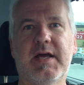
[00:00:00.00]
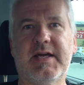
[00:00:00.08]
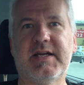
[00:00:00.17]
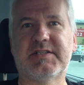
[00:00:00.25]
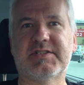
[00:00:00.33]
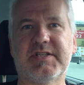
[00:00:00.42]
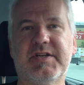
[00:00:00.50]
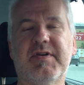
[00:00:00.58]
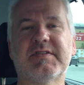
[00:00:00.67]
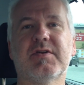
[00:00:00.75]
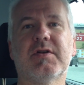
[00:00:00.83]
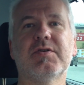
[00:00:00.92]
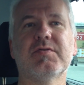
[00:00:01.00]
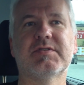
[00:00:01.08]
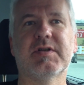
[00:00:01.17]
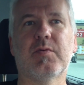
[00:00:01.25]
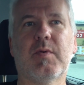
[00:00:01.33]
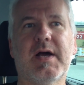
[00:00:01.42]
HD
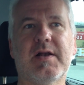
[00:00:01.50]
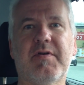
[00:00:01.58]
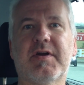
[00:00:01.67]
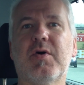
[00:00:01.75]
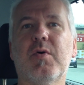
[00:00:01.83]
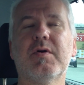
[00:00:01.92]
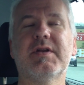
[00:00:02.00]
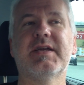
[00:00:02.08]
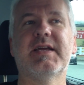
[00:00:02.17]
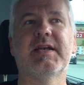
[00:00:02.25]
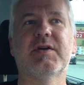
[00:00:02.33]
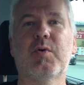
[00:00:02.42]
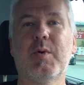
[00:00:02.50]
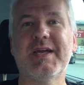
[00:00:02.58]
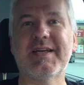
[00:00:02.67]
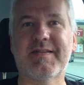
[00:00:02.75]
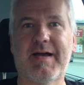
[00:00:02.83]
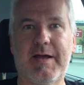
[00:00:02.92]
resolution while recording in
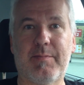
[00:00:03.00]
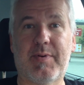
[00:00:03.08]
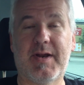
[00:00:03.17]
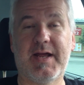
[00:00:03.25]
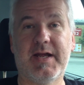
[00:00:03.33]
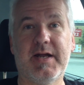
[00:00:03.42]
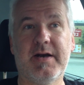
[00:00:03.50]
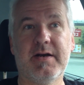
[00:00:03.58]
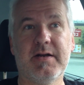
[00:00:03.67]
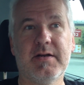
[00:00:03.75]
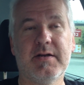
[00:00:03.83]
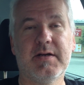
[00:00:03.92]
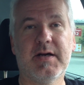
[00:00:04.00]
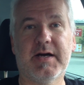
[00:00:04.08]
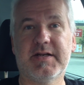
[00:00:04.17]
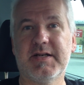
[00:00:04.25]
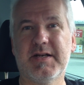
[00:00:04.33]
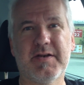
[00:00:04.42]
QuickTime player.
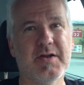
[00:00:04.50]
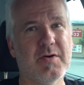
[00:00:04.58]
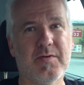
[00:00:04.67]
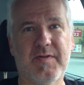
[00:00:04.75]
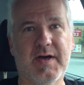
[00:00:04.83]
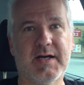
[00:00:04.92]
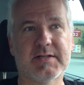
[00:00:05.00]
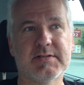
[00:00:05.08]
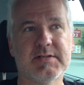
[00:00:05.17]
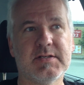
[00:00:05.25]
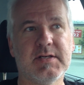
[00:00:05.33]
I didn't know that,